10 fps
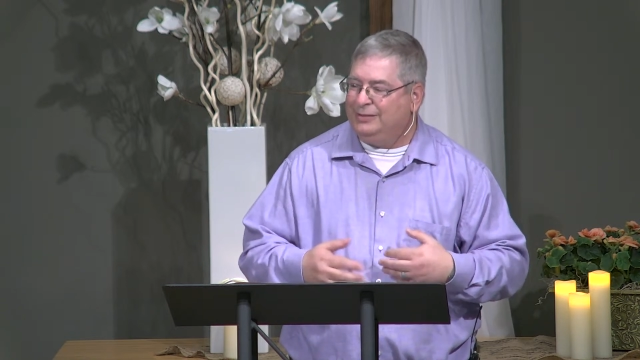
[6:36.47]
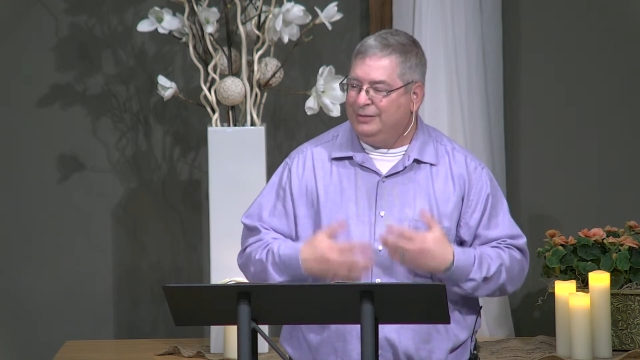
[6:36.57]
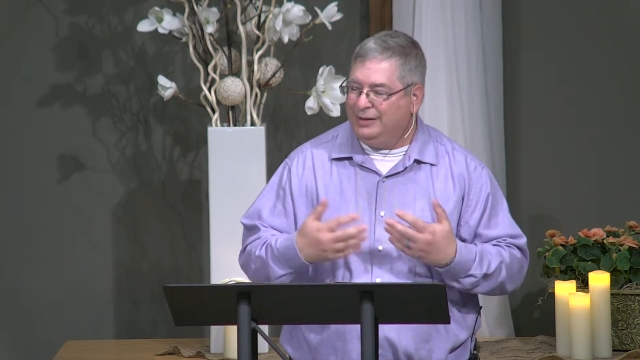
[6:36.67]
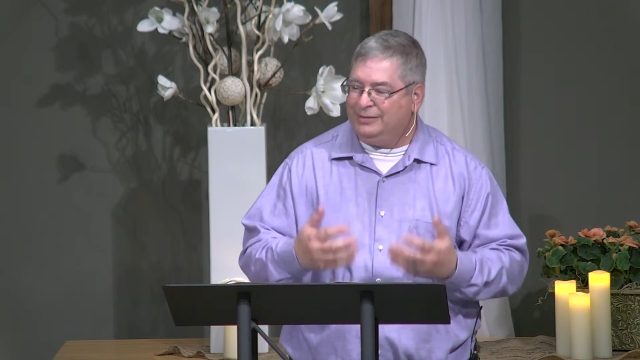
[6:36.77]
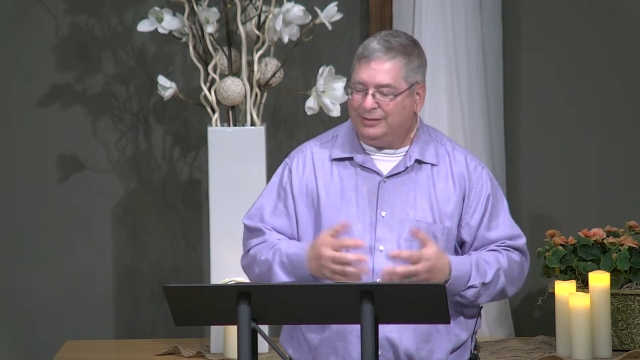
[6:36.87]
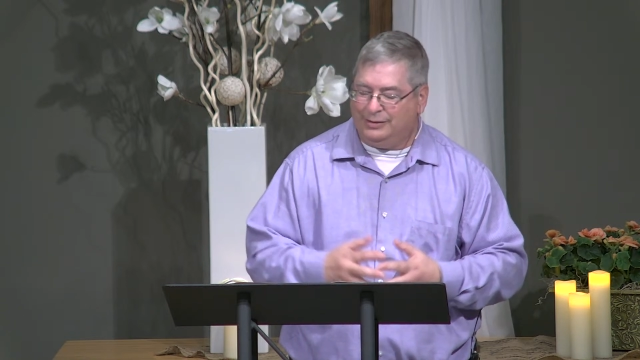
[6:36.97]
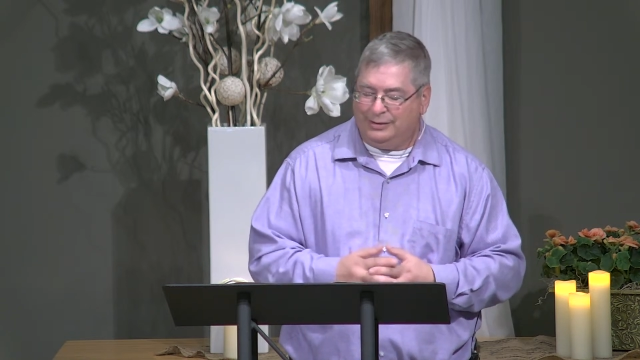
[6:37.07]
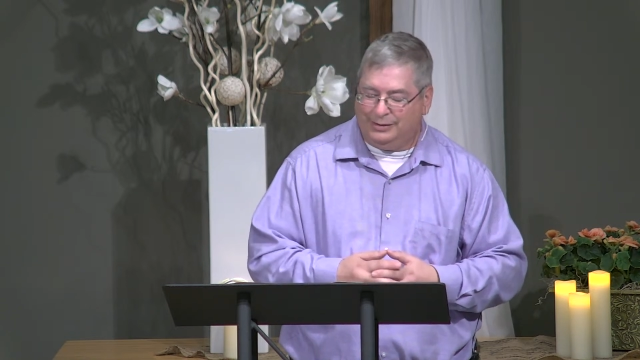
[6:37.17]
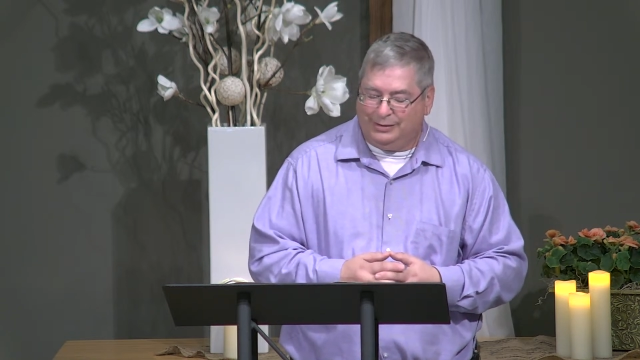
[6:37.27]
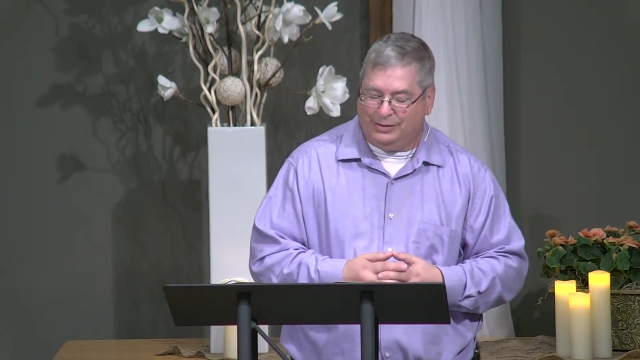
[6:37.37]
to listen
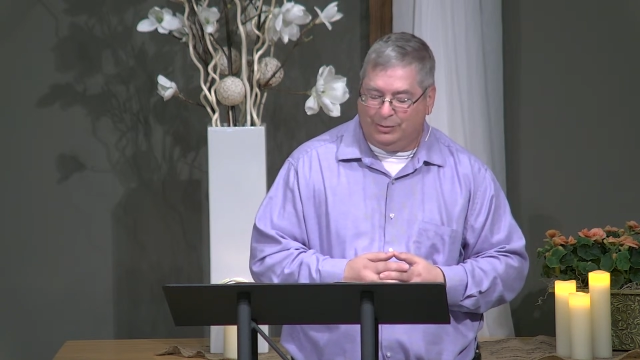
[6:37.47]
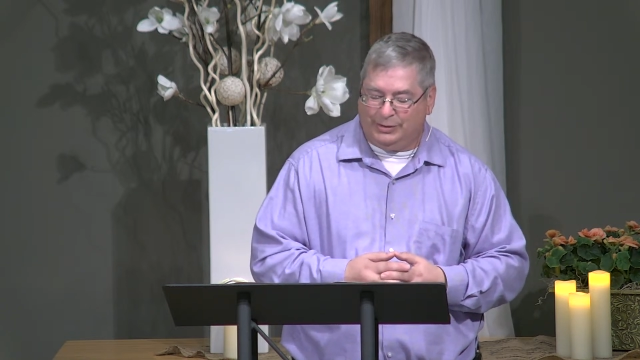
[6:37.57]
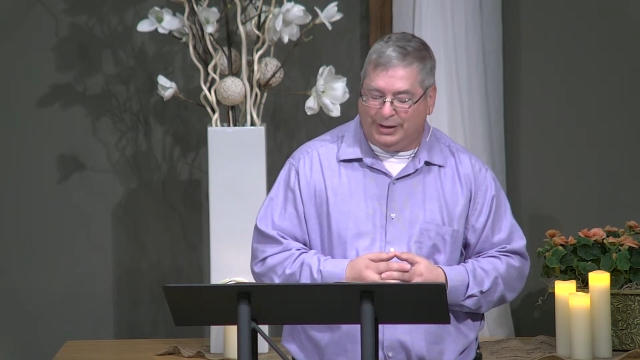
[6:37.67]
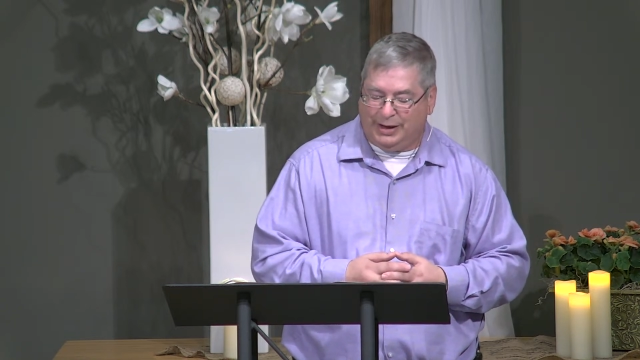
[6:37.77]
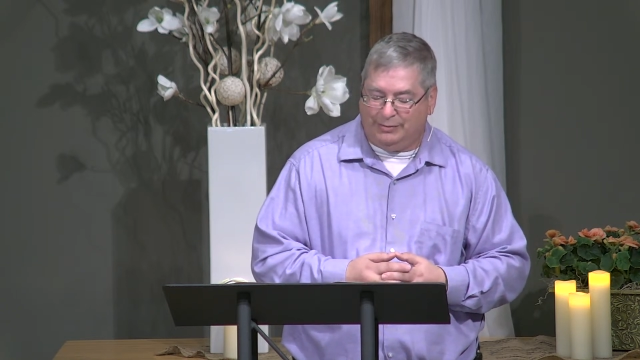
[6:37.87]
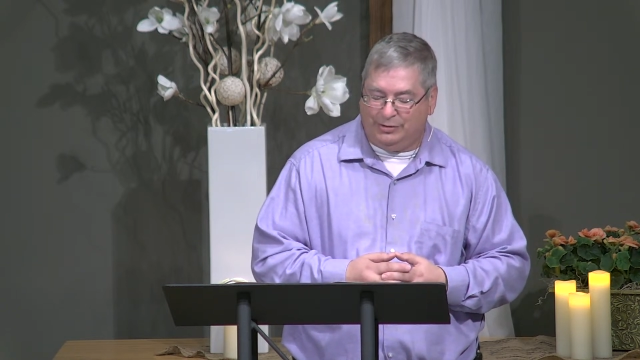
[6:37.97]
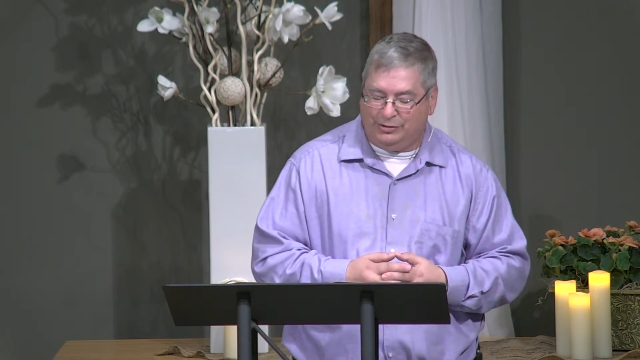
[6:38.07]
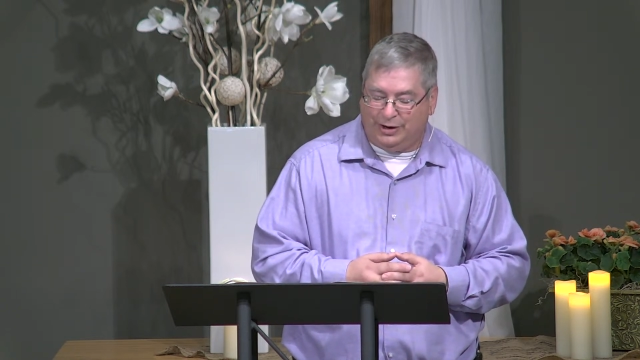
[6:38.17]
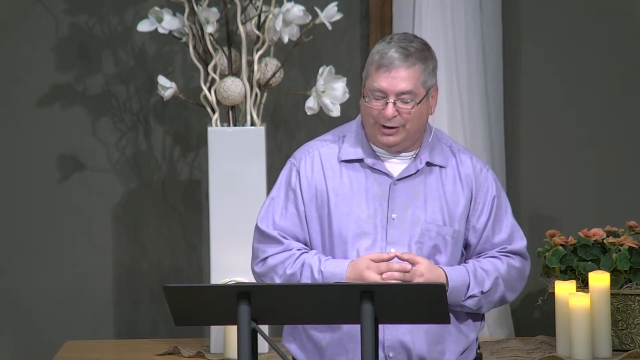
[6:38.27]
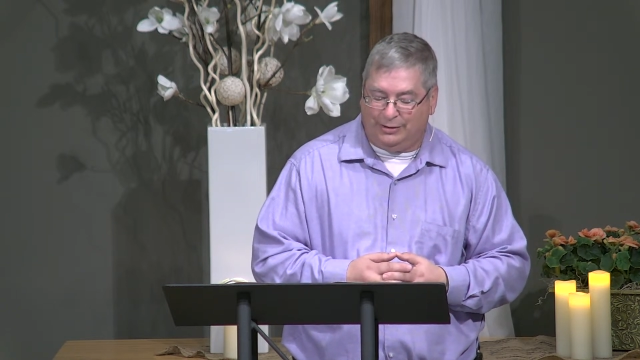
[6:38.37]
to what they have to
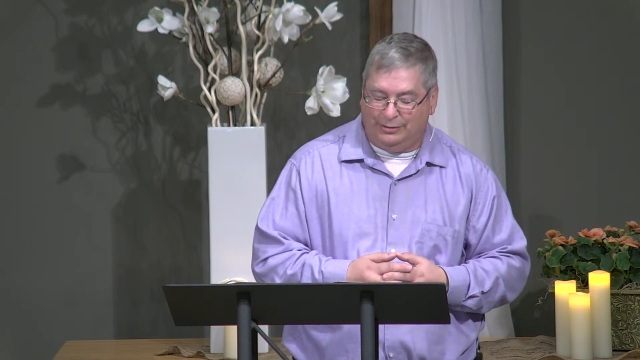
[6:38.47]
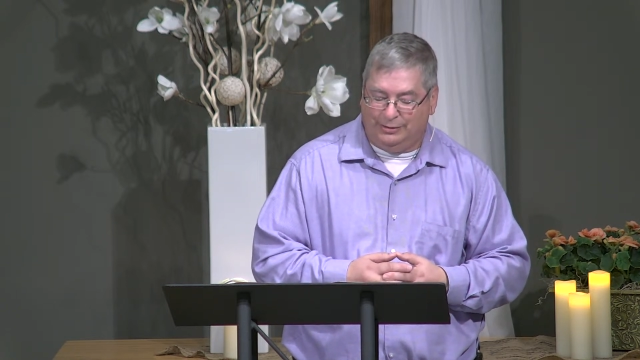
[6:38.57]
share.